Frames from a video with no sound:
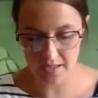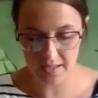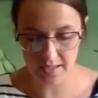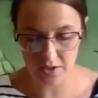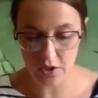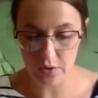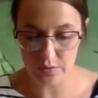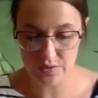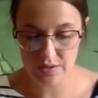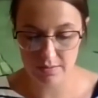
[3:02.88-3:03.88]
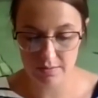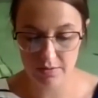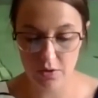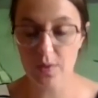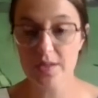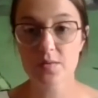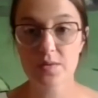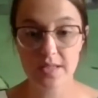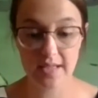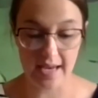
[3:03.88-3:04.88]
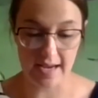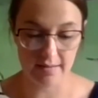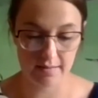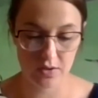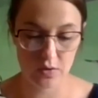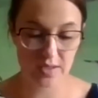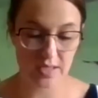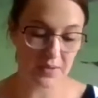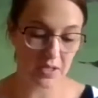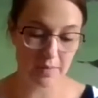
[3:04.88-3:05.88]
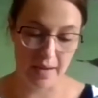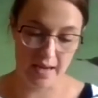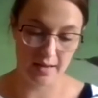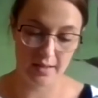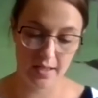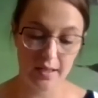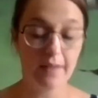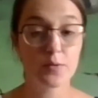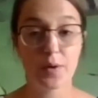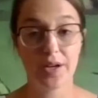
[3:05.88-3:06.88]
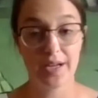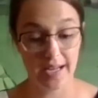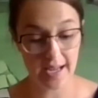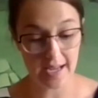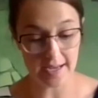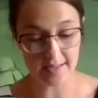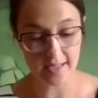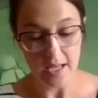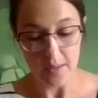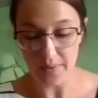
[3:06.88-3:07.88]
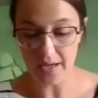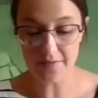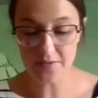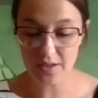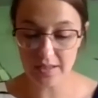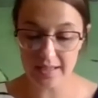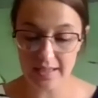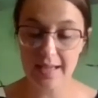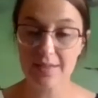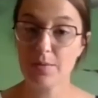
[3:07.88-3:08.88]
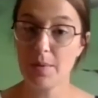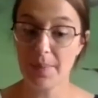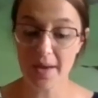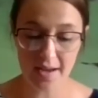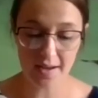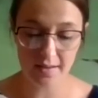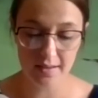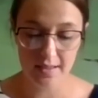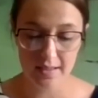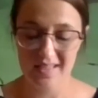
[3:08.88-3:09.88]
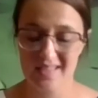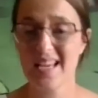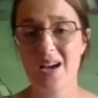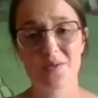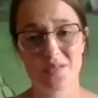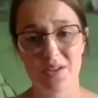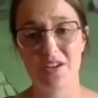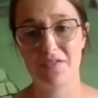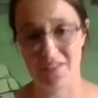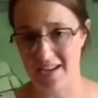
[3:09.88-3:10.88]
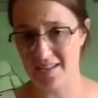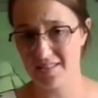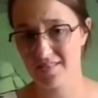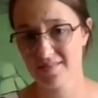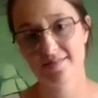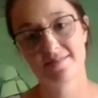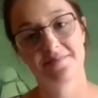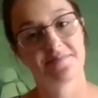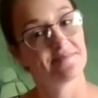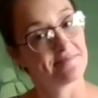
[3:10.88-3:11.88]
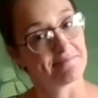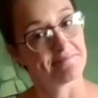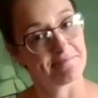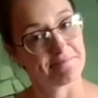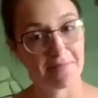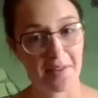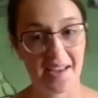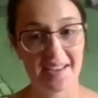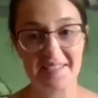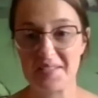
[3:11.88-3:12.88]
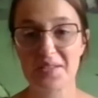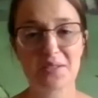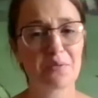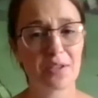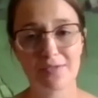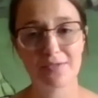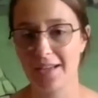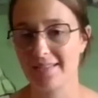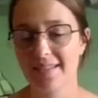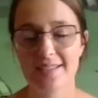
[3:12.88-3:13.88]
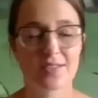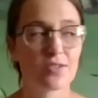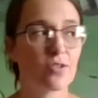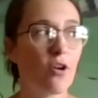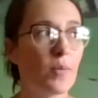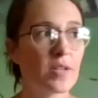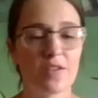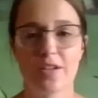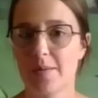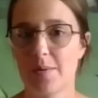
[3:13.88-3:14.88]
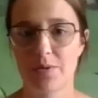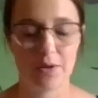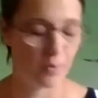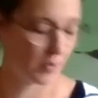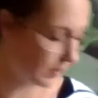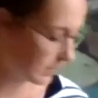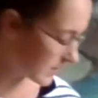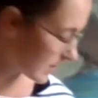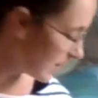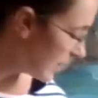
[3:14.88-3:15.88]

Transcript: it goes, there once was a cat who slept on a mat. He loved wearing a hat, but after the lady gave him a pat, his hat was very flat. Okay, so these are really fun. It's so much fun to come up with your own poems.